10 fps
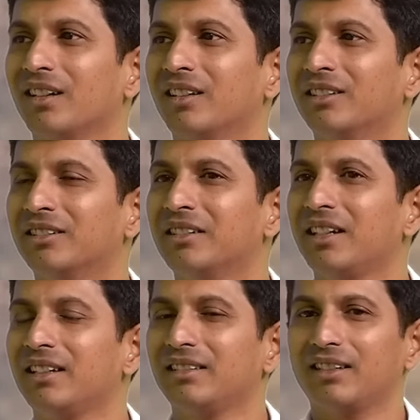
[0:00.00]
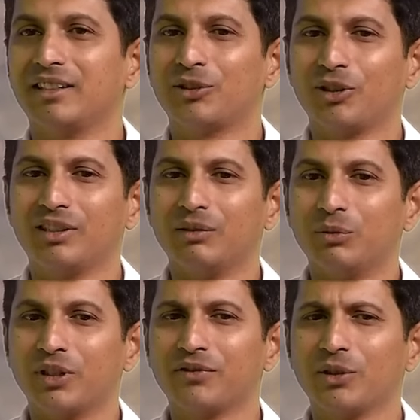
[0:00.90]
I recall
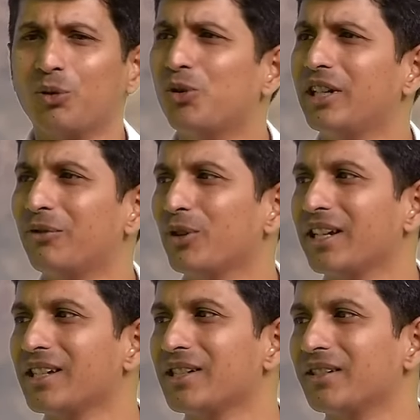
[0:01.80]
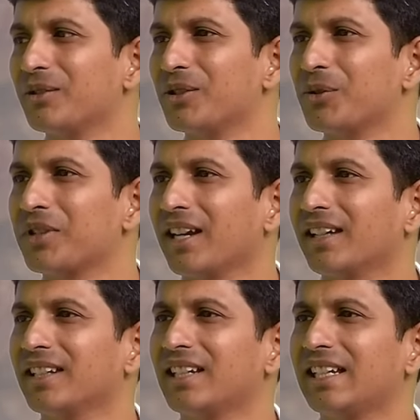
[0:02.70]
one of the old devotees used to say,
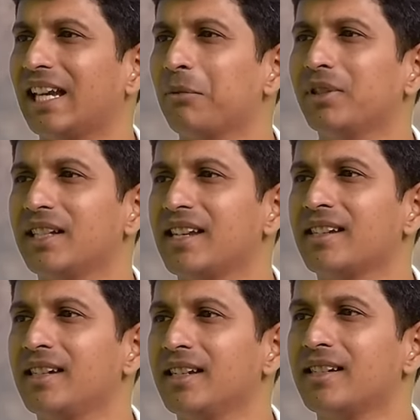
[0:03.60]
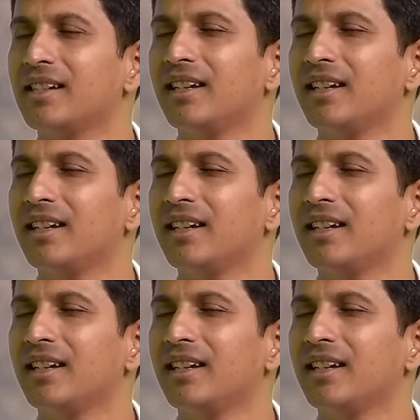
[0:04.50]
I think he came in the 60s.